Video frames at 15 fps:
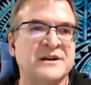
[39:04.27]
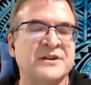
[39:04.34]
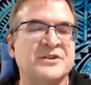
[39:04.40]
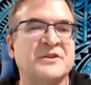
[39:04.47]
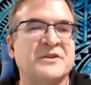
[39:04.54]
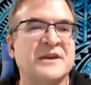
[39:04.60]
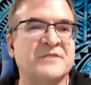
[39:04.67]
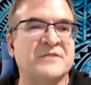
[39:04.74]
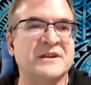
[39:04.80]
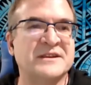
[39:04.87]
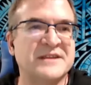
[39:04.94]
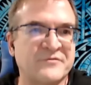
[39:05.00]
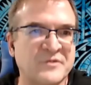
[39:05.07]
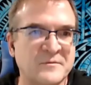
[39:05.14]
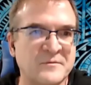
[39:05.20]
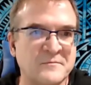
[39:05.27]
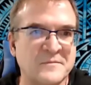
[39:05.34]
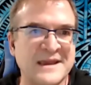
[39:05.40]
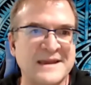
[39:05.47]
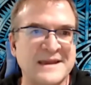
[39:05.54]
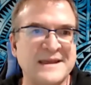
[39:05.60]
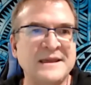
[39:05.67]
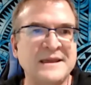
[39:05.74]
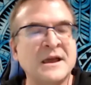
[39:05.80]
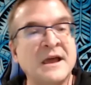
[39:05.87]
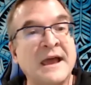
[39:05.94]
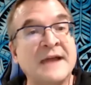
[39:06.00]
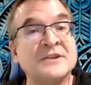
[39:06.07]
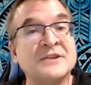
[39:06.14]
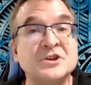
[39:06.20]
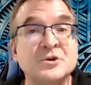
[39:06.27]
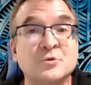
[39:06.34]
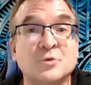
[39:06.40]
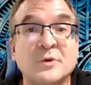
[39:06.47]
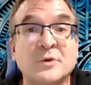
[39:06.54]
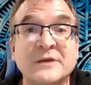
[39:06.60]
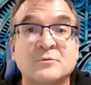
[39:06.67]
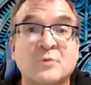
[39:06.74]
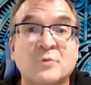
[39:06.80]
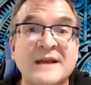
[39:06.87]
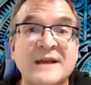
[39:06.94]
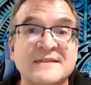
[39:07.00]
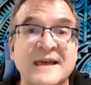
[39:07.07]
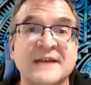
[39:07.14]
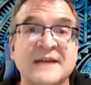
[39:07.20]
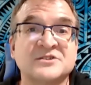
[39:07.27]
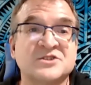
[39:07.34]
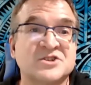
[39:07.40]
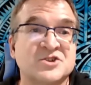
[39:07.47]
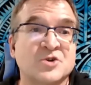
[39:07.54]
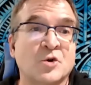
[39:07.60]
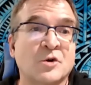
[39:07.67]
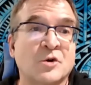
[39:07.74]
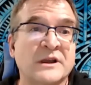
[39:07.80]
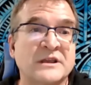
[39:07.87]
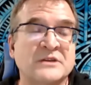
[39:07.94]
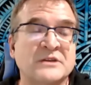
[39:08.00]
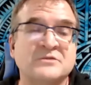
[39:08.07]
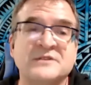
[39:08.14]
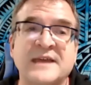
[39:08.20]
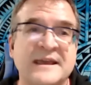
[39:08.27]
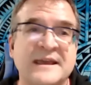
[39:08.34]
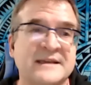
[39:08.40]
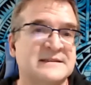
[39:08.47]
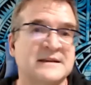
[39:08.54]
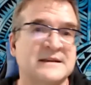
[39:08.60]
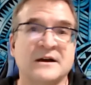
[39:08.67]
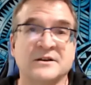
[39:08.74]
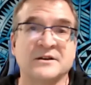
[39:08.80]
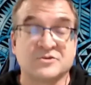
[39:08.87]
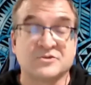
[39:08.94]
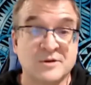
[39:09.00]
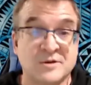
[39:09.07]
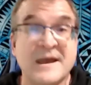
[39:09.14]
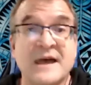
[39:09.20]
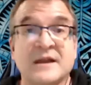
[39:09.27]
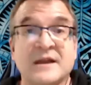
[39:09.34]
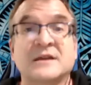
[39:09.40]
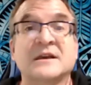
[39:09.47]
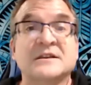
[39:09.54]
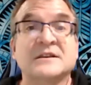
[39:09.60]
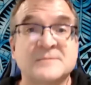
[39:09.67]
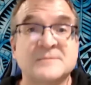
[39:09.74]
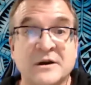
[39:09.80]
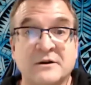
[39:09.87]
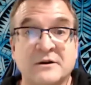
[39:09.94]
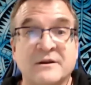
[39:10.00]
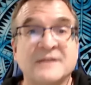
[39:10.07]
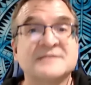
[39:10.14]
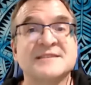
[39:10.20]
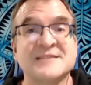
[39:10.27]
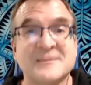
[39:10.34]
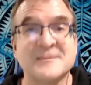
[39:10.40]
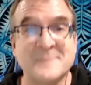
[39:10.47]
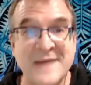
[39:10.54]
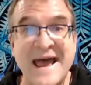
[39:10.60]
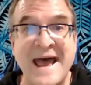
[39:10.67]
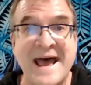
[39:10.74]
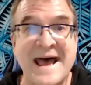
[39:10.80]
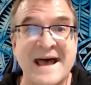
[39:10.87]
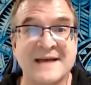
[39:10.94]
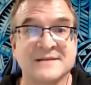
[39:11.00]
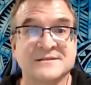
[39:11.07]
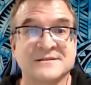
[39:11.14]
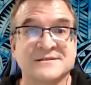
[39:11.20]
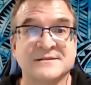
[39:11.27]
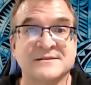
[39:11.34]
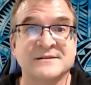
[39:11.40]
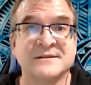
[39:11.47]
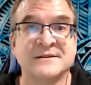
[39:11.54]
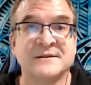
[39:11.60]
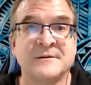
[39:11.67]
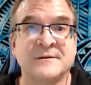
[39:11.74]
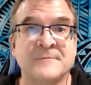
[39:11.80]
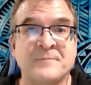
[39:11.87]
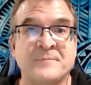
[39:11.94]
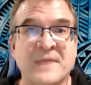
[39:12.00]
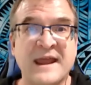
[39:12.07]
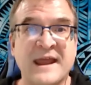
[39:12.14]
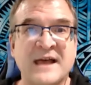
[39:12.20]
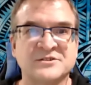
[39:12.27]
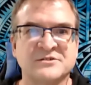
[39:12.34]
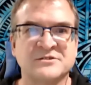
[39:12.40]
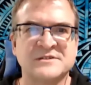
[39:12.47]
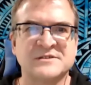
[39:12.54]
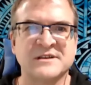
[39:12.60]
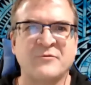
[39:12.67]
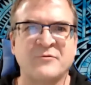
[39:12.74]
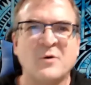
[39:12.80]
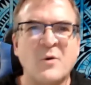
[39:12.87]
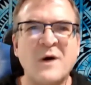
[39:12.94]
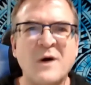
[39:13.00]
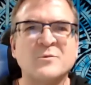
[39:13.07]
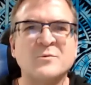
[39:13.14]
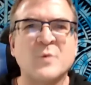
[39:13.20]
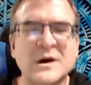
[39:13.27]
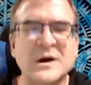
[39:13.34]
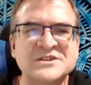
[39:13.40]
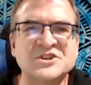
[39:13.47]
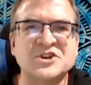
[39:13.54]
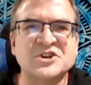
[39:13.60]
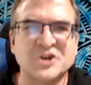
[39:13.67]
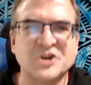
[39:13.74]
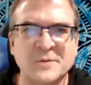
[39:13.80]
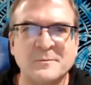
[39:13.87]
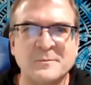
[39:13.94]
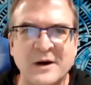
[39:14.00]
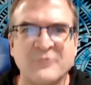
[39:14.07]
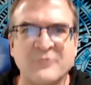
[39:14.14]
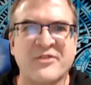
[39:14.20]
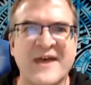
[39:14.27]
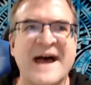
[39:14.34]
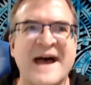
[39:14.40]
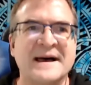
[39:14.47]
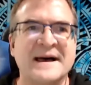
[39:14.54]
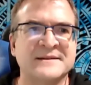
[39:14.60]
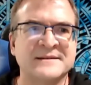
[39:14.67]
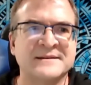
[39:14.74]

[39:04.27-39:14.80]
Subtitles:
You give it a different meaning and you rewrite that story. You take a traumatic experience in the past and ask yourself, well, what was good about that?